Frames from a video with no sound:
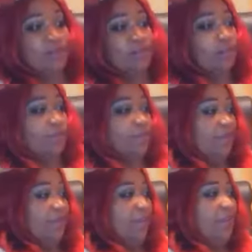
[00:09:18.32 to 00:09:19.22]
a little
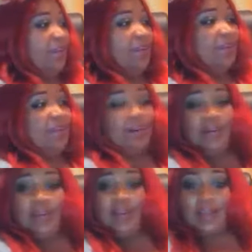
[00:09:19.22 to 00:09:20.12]
bit. You
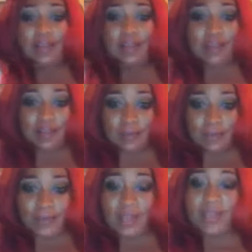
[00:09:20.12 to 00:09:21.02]
know, they look a little
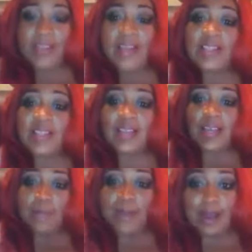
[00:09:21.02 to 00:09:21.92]
bit. That's the
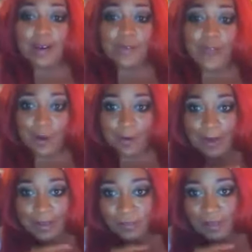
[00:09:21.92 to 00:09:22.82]
thing about a flower
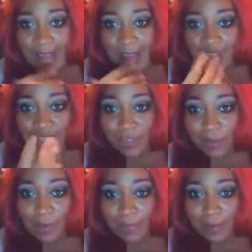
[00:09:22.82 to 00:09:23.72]
arrangement. You can't just
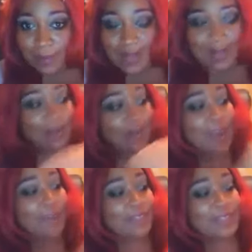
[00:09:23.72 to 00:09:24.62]
throw them in there. You
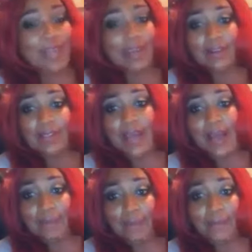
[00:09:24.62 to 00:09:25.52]
have to take your
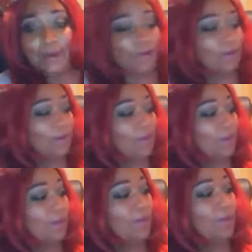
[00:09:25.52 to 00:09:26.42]
time and pull
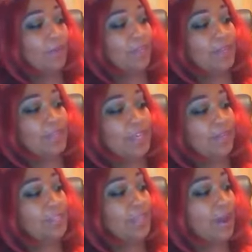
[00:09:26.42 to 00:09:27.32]
the
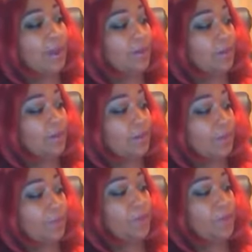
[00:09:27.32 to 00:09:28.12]
leaves out a little bit,